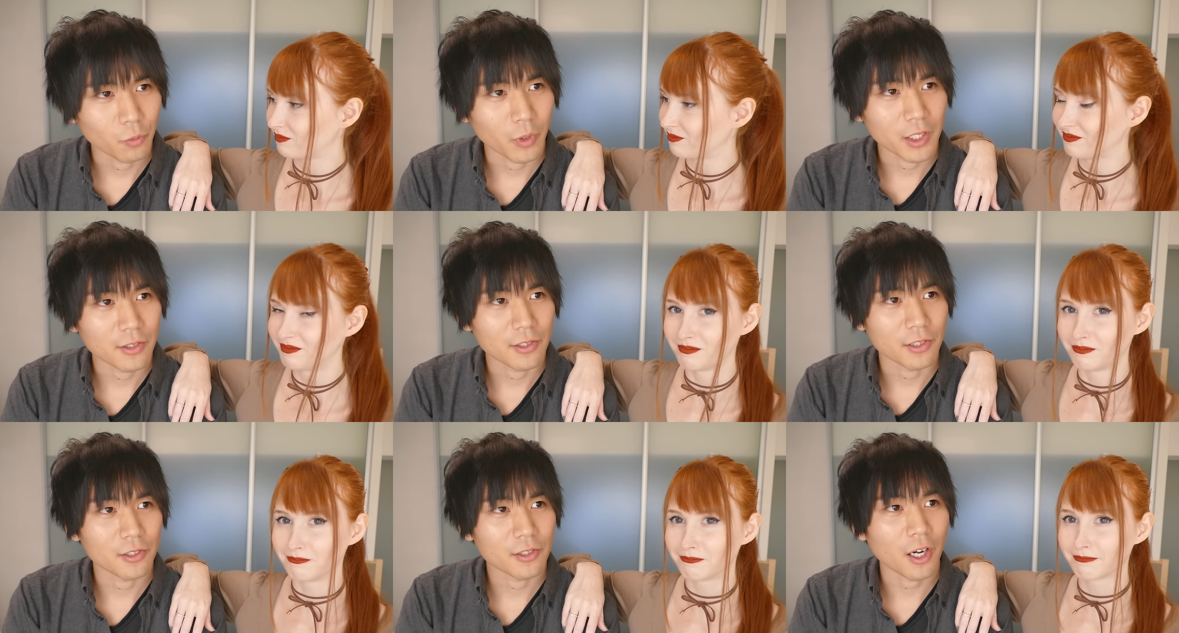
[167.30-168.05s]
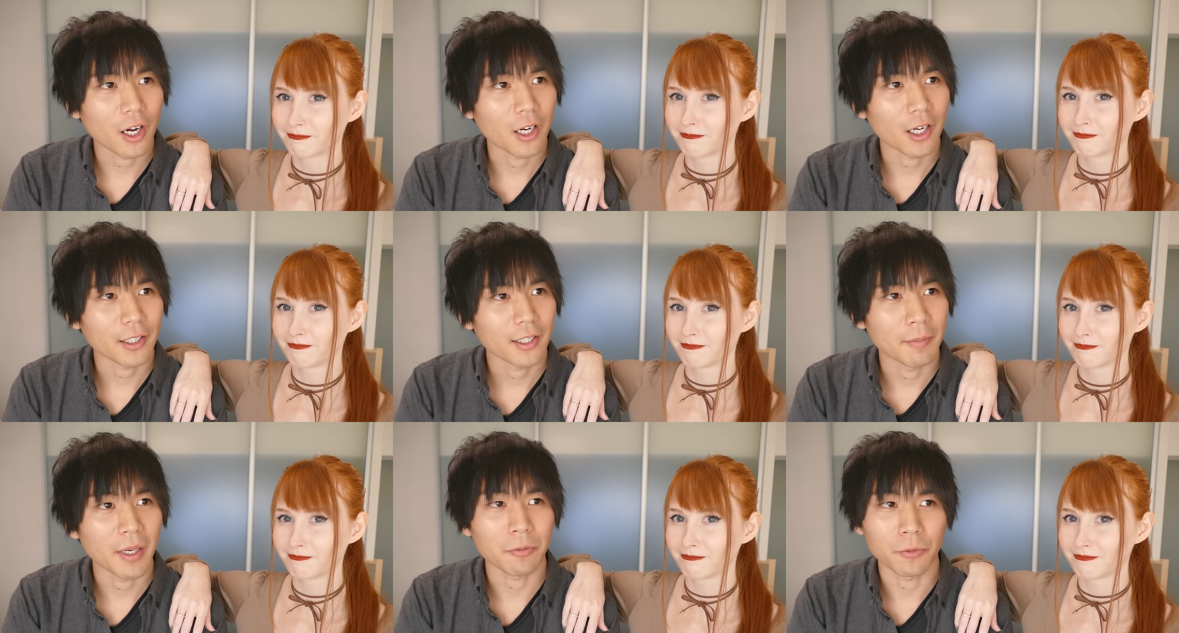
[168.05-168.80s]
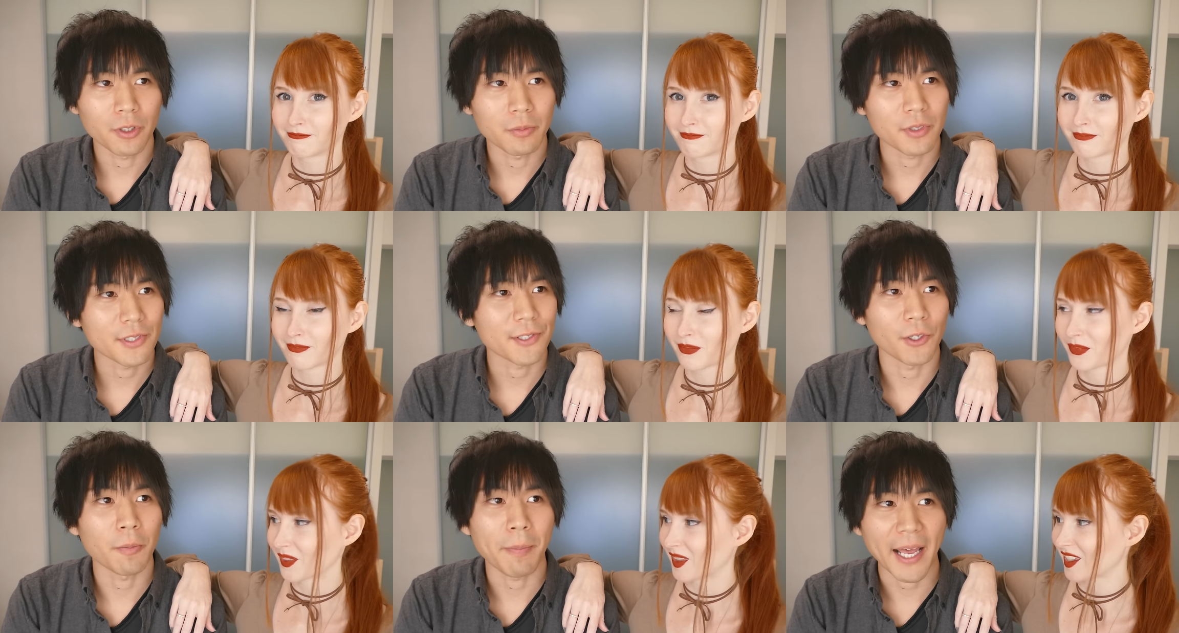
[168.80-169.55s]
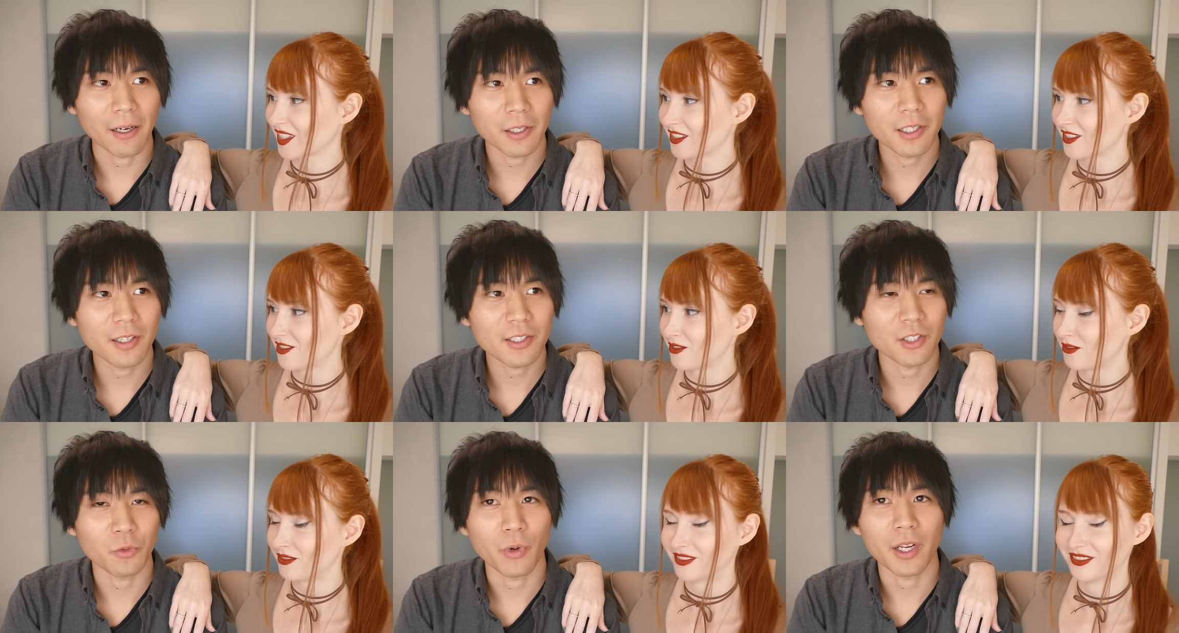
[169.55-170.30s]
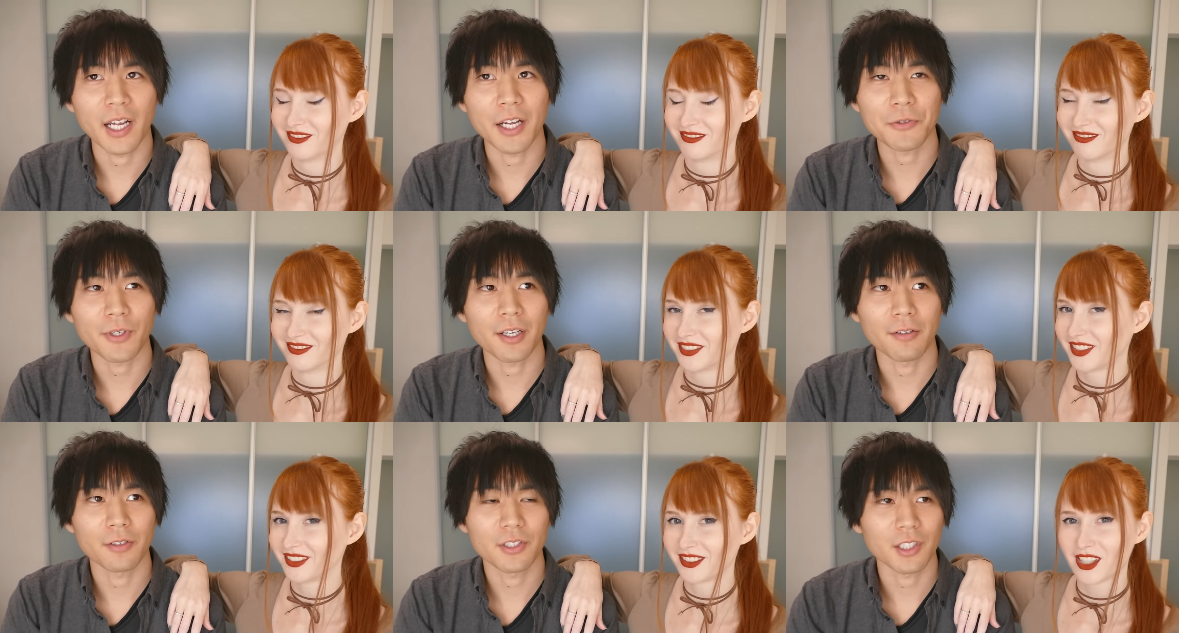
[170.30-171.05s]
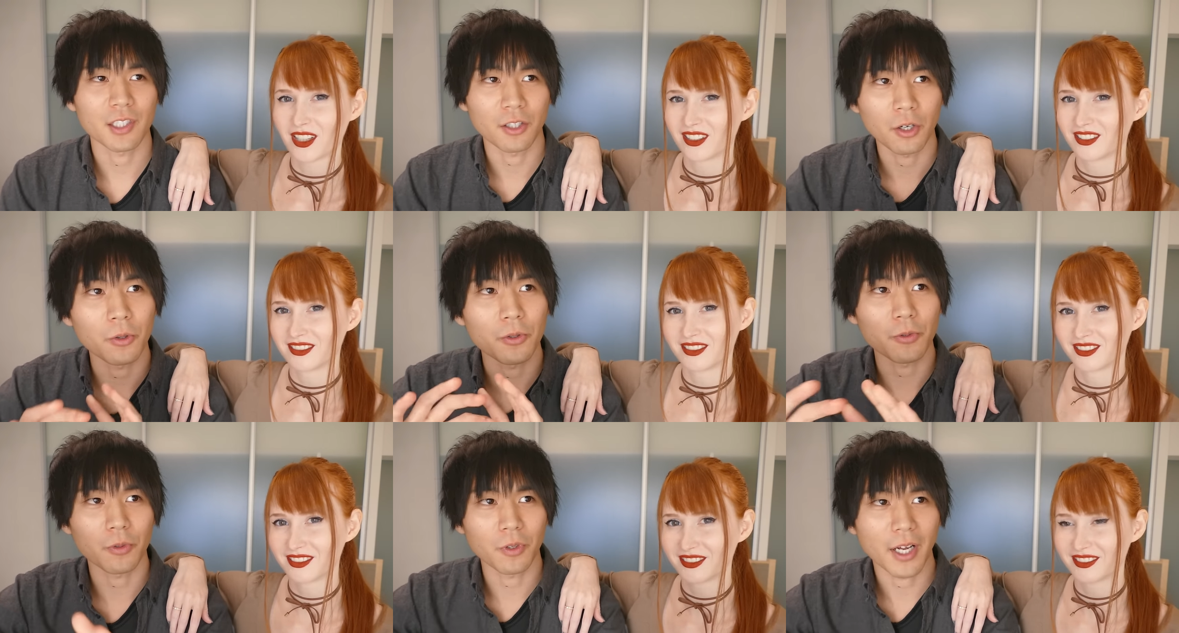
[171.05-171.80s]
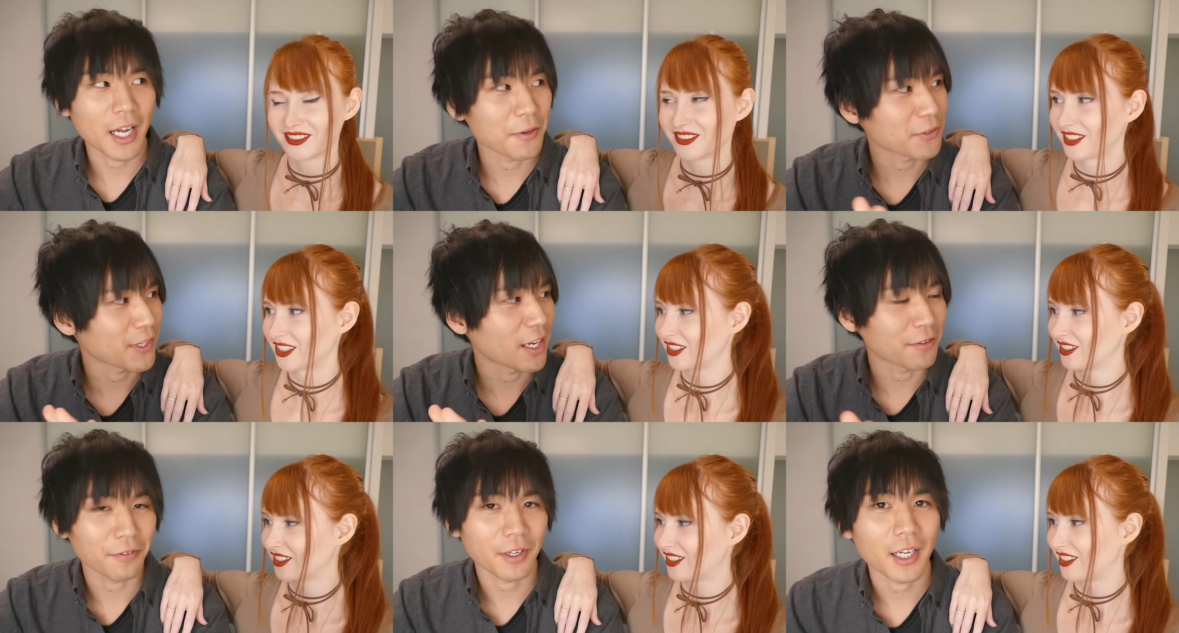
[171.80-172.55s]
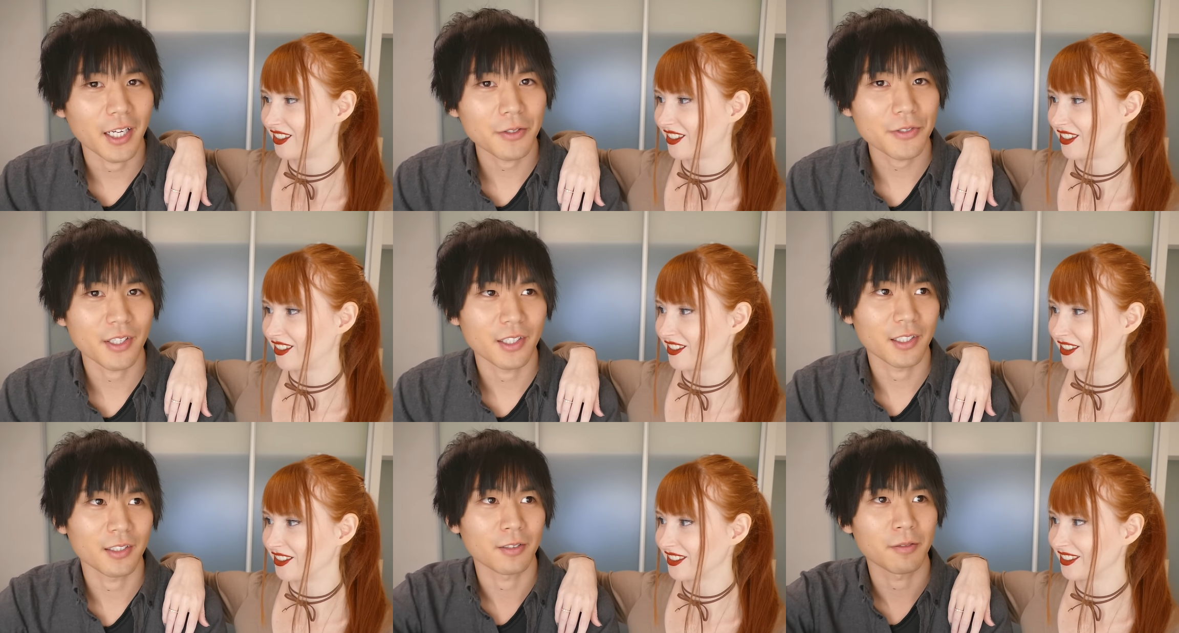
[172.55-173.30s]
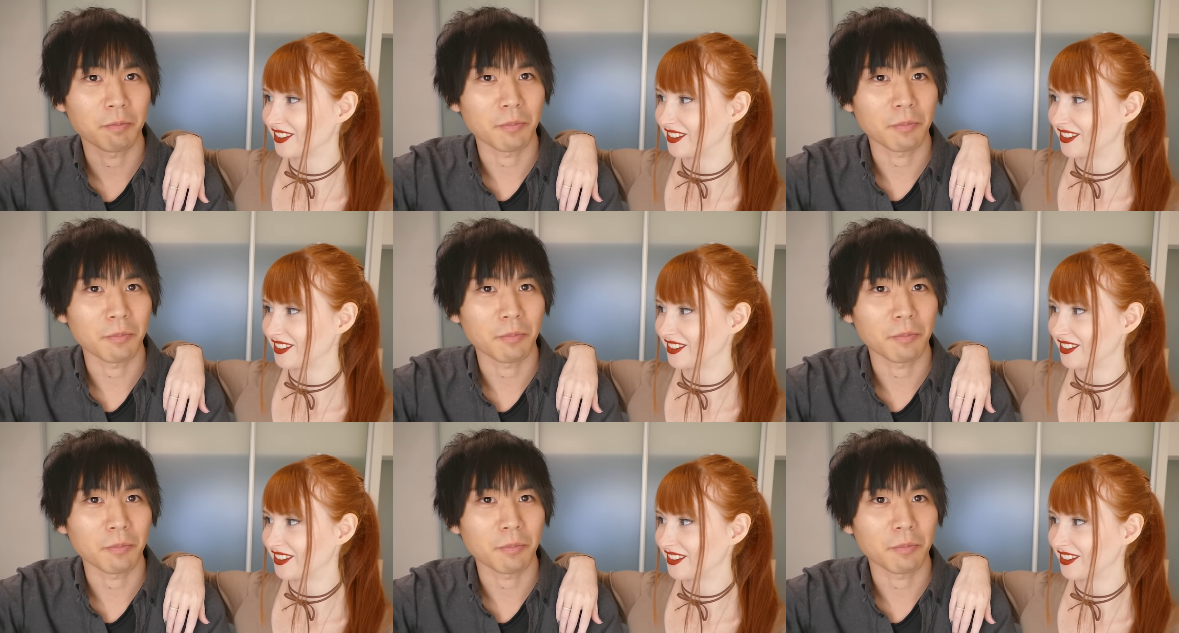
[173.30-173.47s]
Speaker 1: wanted to talk about rumors so badly that she went outside. She go outside of the house and uh-huh.